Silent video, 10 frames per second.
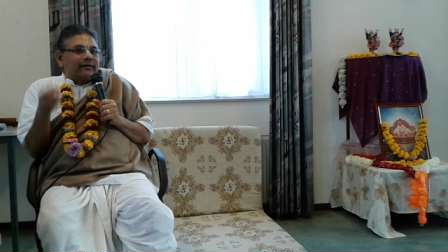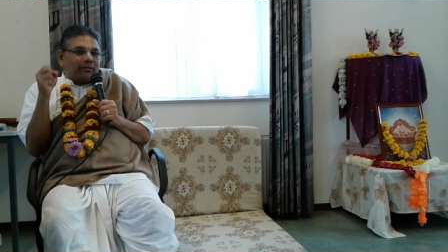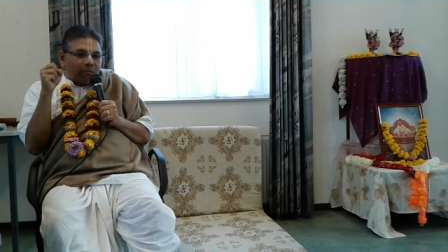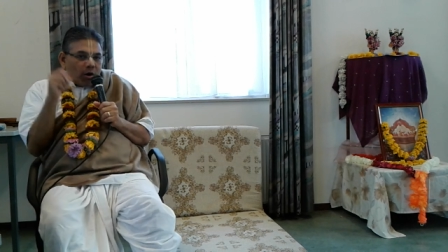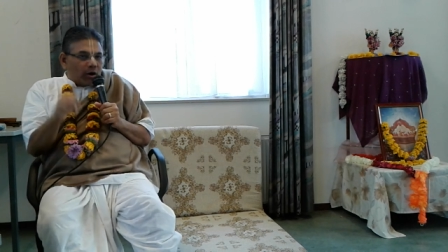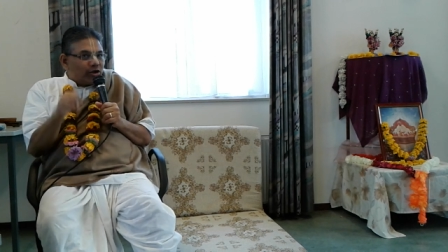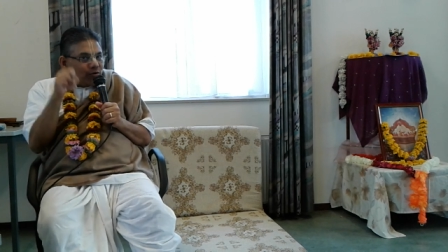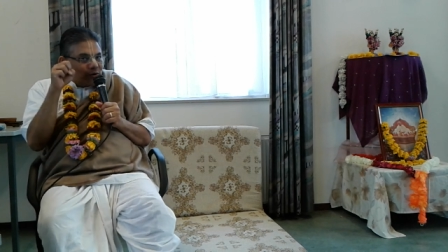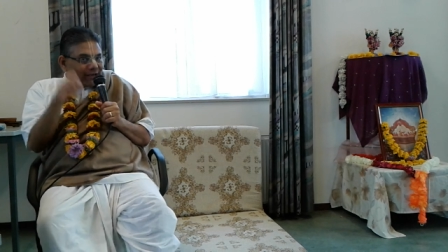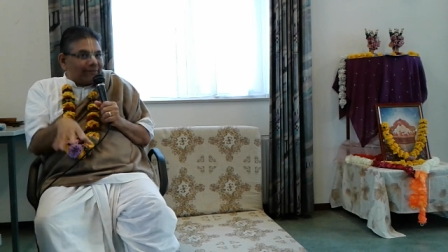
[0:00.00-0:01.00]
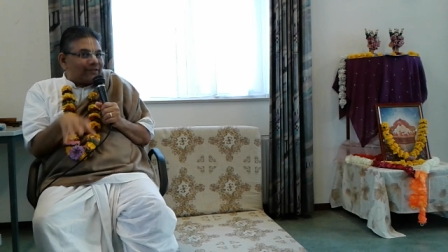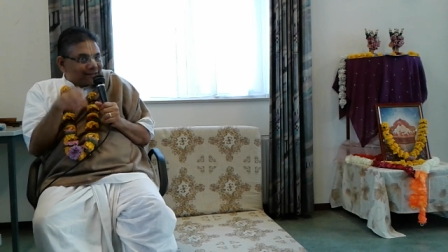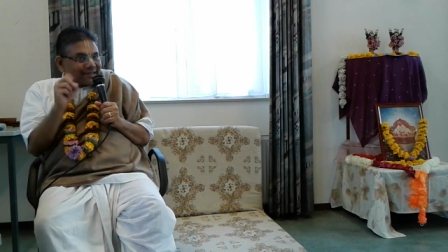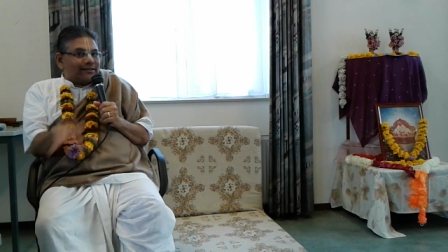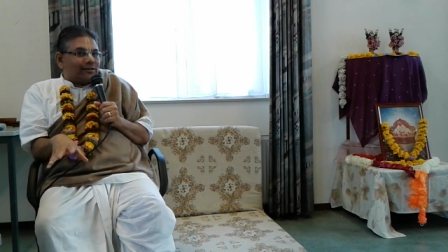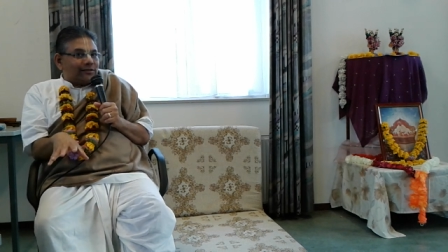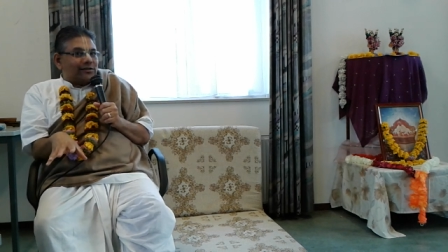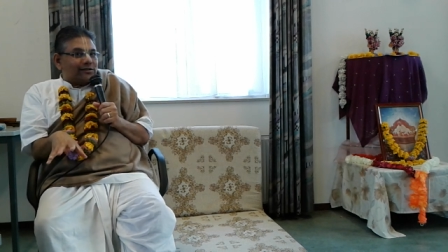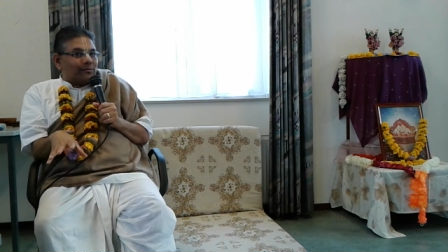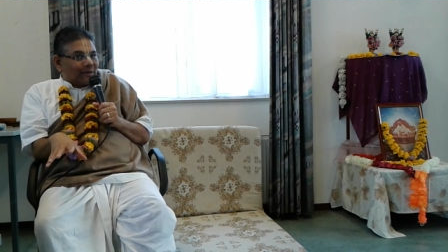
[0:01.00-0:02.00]
the more you give the
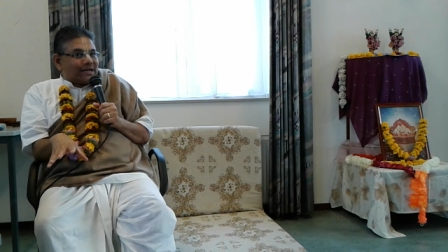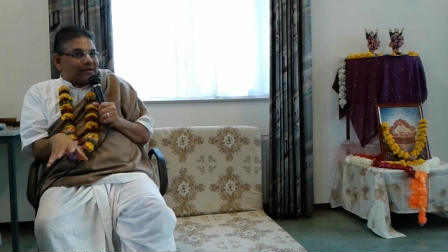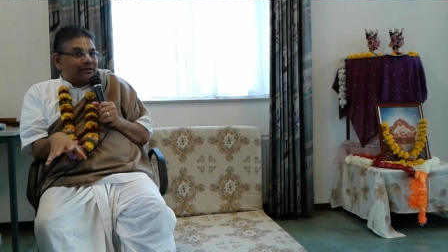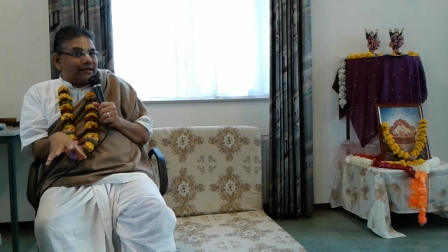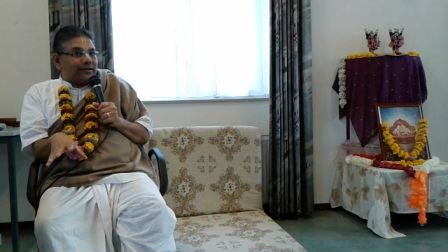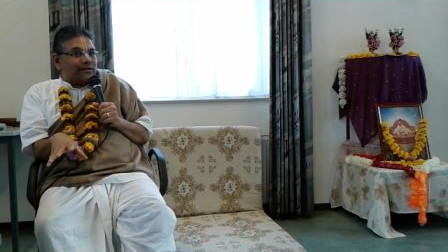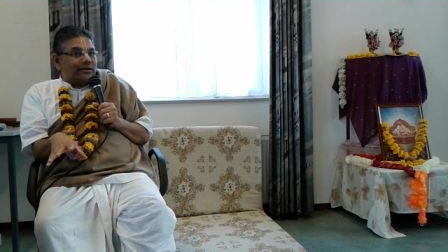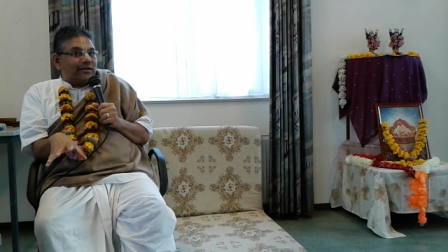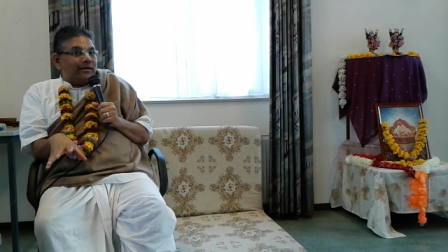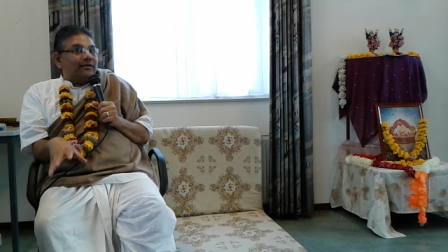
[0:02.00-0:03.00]
senses material things,